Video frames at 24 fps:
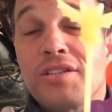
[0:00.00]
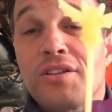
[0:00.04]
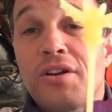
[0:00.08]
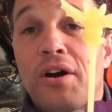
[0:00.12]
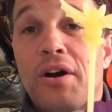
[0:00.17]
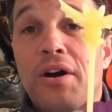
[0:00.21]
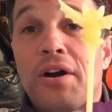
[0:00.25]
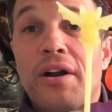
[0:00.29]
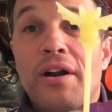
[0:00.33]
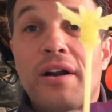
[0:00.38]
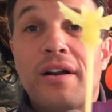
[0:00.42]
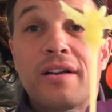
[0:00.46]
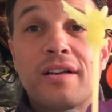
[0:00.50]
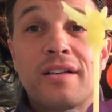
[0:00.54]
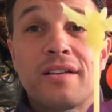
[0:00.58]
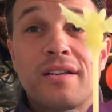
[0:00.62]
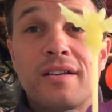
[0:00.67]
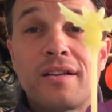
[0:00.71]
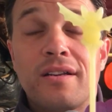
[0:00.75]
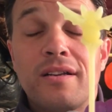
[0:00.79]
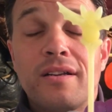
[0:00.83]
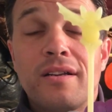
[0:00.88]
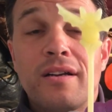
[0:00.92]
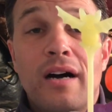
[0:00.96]
Star
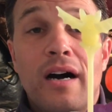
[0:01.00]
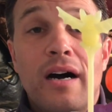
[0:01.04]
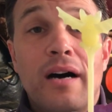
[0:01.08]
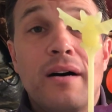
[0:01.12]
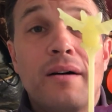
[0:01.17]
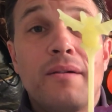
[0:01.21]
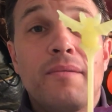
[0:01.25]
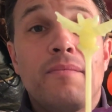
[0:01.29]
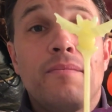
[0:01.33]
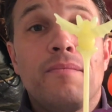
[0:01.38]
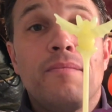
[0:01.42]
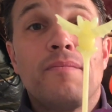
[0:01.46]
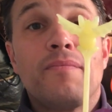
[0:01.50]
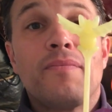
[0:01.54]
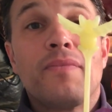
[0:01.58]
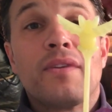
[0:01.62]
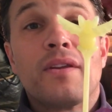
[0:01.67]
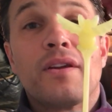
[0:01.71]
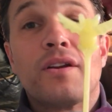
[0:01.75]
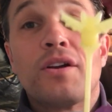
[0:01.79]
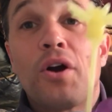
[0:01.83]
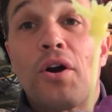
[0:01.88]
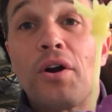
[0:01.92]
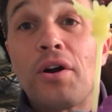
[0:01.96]

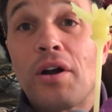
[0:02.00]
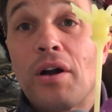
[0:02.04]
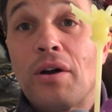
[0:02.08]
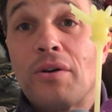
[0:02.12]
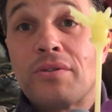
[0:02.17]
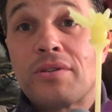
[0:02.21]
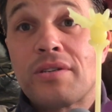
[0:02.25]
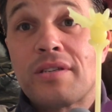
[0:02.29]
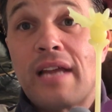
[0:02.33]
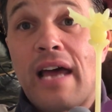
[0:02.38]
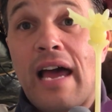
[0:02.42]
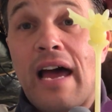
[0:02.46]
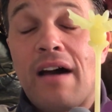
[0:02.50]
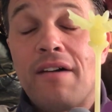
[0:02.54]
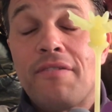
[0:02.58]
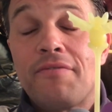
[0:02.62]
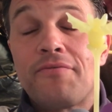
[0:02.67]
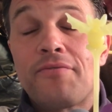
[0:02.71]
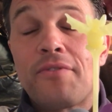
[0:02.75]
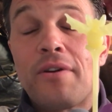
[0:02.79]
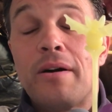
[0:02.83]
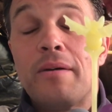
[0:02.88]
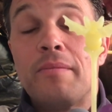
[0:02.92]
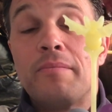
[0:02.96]
Gargo staff
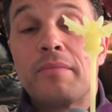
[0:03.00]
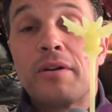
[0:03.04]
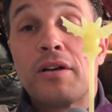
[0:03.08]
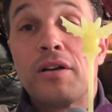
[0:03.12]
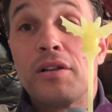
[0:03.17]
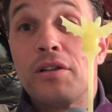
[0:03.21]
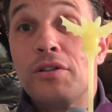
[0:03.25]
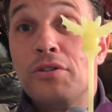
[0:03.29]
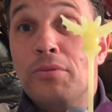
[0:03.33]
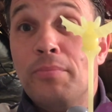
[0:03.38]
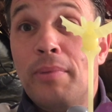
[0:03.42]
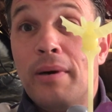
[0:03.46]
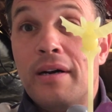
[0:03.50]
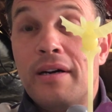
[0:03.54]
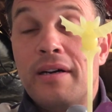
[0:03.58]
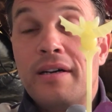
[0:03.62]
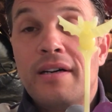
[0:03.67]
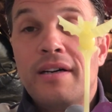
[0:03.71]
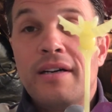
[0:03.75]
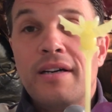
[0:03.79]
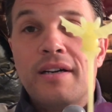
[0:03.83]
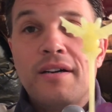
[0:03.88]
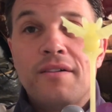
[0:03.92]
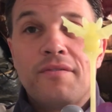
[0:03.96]
from Galoob
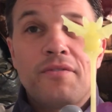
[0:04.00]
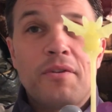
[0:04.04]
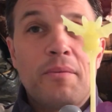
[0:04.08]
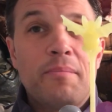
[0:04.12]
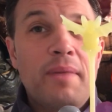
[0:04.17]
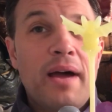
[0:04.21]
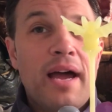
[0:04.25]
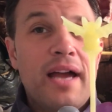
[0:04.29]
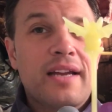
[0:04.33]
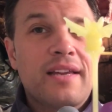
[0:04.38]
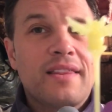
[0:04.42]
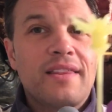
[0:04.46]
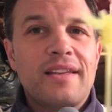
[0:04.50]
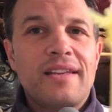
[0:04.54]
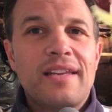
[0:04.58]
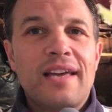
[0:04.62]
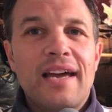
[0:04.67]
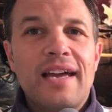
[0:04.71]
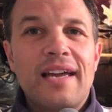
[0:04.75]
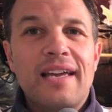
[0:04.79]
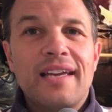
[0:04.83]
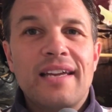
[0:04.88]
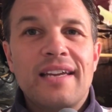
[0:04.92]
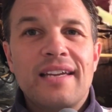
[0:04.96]
from back in the
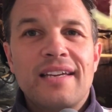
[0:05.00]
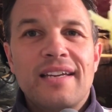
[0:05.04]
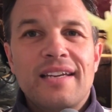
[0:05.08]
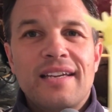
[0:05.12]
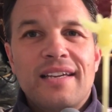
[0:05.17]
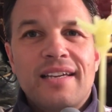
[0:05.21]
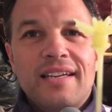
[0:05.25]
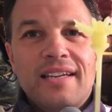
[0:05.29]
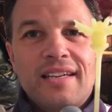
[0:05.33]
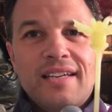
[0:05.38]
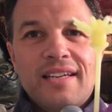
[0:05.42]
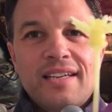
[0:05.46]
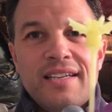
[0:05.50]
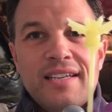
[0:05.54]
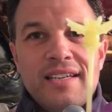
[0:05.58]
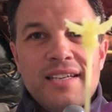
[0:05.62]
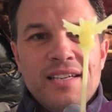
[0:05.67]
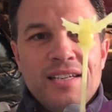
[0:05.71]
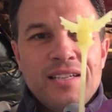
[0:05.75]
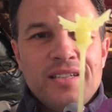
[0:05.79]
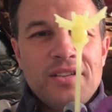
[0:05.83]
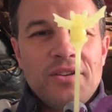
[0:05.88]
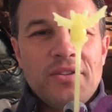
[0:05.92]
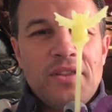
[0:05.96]
day.
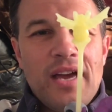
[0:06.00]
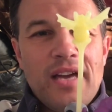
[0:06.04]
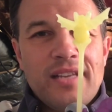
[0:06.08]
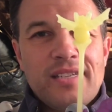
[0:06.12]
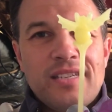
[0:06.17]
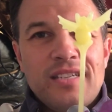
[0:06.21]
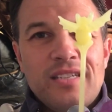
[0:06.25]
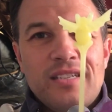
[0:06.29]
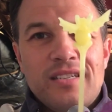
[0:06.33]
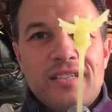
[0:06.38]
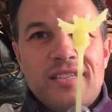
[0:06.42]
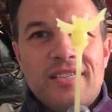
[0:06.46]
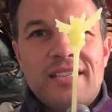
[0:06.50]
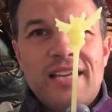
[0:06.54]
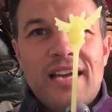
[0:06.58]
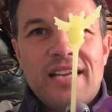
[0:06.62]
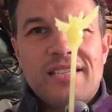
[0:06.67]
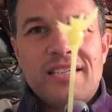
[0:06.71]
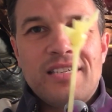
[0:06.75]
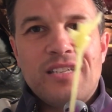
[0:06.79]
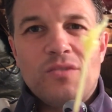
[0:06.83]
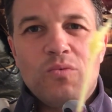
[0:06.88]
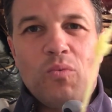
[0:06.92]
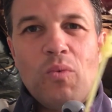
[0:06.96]
So that's
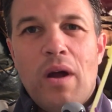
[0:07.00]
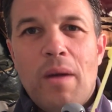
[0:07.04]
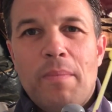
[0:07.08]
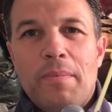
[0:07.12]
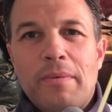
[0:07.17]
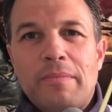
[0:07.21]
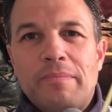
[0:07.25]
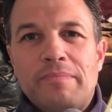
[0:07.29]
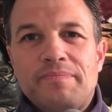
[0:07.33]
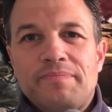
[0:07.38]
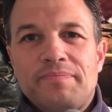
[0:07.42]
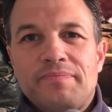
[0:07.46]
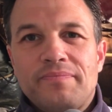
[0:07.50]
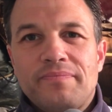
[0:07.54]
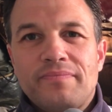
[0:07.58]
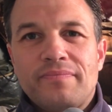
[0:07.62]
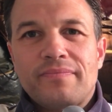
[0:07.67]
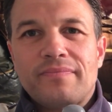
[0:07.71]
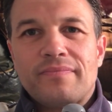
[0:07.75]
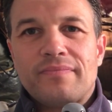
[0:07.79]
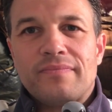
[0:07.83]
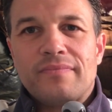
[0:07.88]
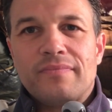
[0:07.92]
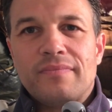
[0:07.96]
his weapon.
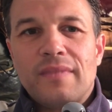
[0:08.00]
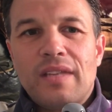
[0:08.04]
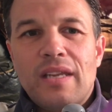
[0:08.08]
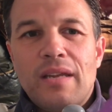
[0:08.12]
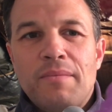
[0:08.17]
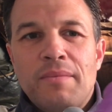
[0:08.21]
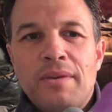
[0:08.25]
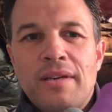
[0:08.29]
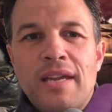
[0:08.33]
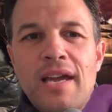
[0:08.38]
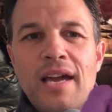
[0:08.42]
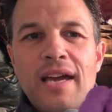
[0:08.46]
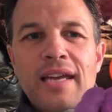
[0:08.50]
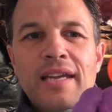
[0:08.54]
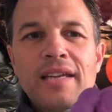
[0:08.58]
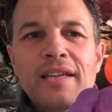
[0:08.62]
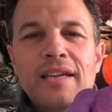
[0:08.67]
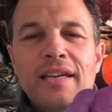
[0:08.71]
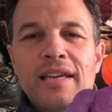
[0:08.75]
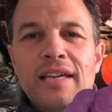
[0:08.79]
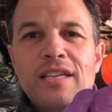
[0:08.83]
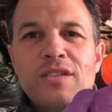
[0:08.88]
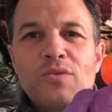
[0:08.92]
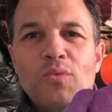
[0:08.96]
But yeah,
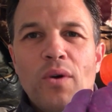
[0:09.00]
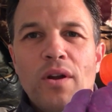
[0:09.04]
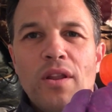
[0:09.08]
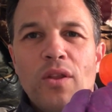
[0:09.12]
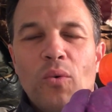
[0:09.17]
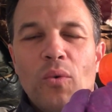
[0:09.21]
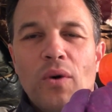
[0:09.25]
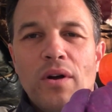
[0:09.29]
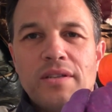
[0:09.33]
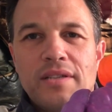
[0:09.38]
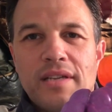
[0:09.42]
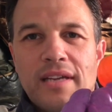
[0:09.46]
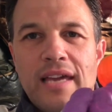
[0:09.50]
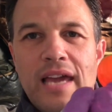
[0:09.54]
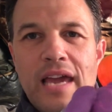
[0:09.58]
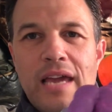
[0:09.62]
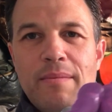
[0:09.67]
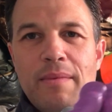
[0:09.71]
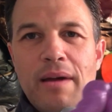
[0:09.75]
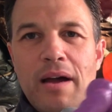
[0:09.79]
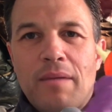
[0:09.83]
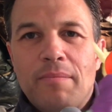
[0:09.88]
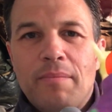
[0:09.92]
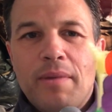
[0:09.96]
he's one of the ones that
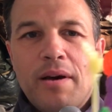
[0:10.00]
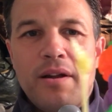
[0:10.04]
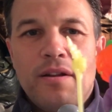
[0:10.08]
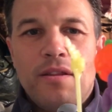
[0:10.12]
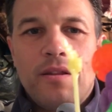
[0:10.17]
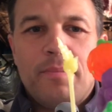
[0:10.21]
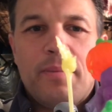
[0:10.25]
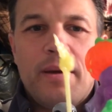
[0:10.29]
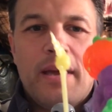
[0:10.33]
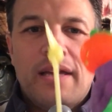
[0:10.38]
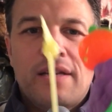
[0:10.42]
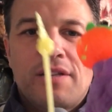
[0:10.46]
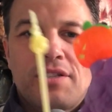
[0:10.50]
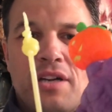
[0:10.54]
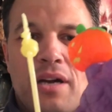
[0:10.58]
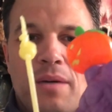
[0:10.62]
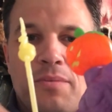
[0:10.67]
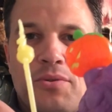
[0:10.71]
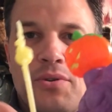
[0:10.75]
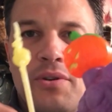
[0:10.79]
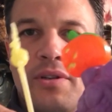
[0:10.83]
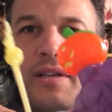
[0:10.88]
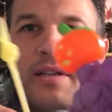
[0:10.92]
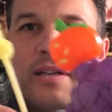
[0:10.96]
came out better. The paint
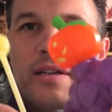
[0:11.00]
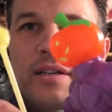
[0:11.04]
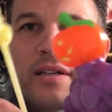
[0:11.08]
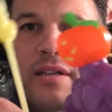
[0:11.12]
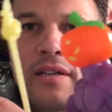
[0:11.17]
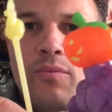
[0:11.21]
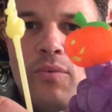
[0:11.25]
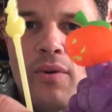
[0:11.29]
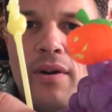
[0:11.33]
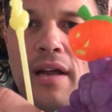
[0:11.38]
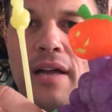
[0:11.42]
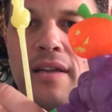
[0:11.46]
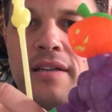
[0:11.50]
job's really good. What